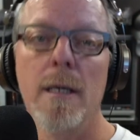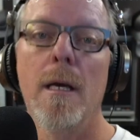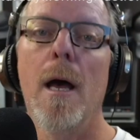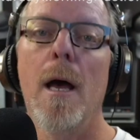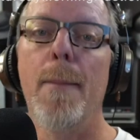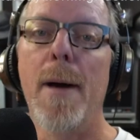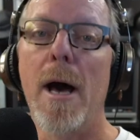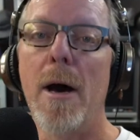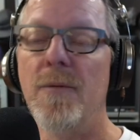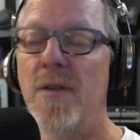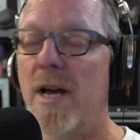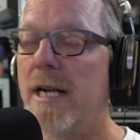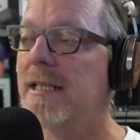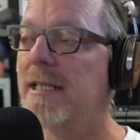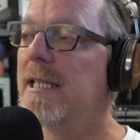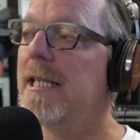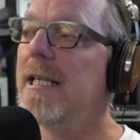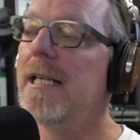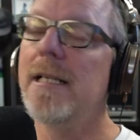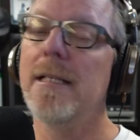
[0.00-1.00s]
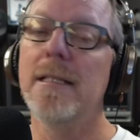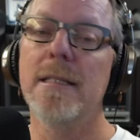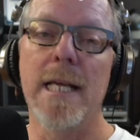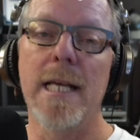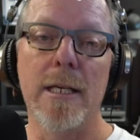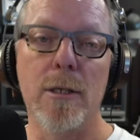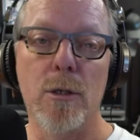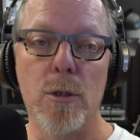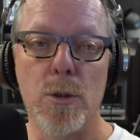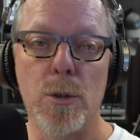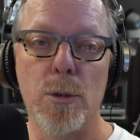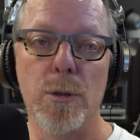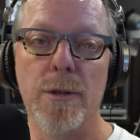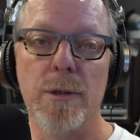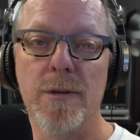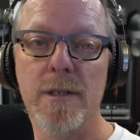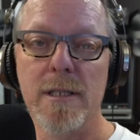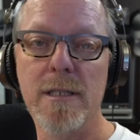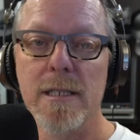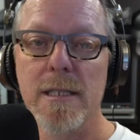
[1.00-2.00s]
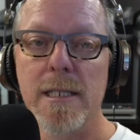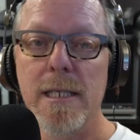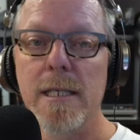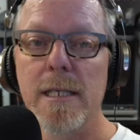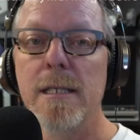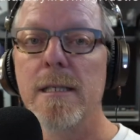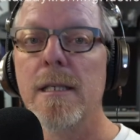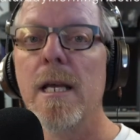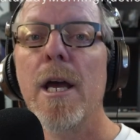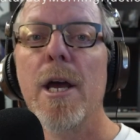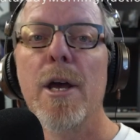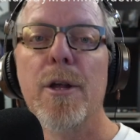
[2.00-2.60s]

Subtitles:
about vaccines and control of the disease,